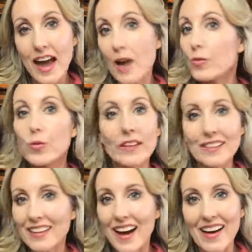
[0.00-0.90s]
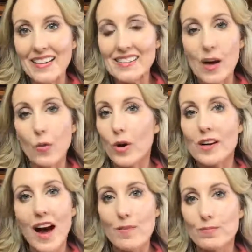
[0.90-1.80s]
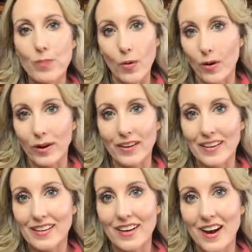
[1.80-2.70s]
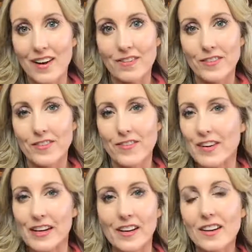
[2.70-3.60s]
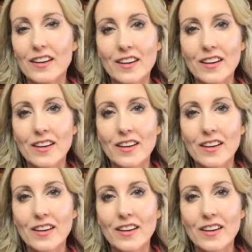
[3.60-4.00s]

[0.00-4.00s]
and realize that we're not born of fear,